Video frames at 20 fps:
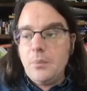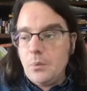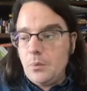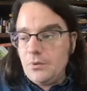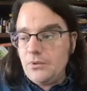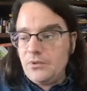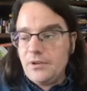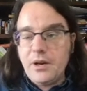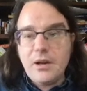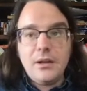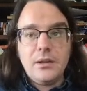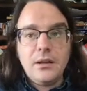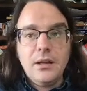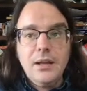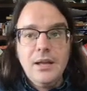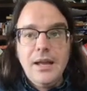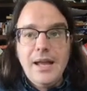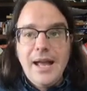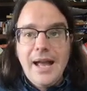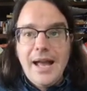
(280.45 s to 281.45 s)
which I'll
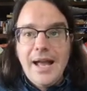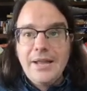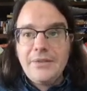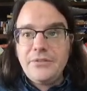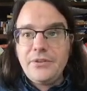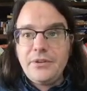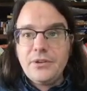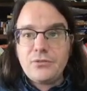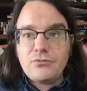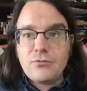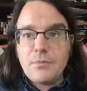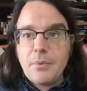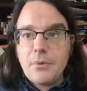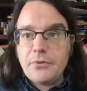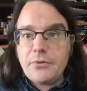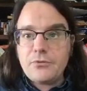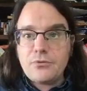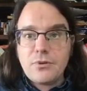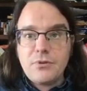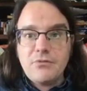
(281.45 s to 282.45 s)
add to this
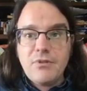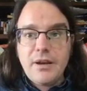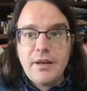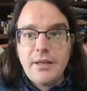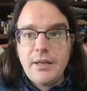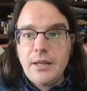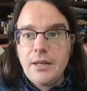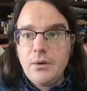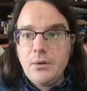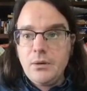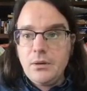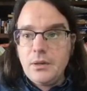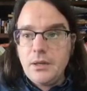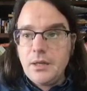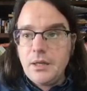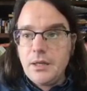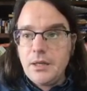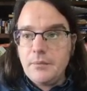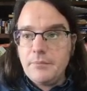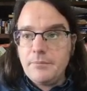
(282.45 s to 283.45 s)
repository right now.
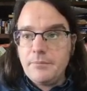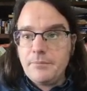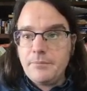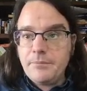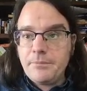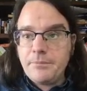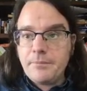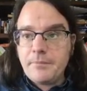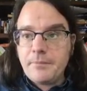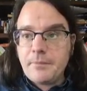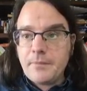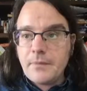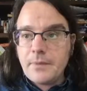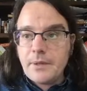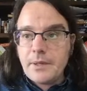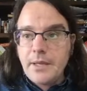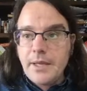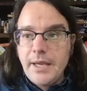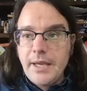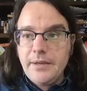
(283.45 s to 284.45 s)
Um,
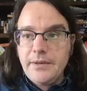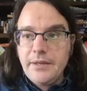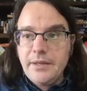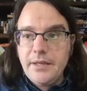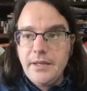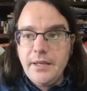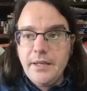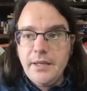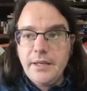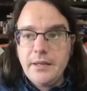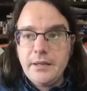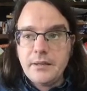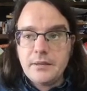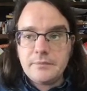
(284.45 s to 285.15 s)
edit here.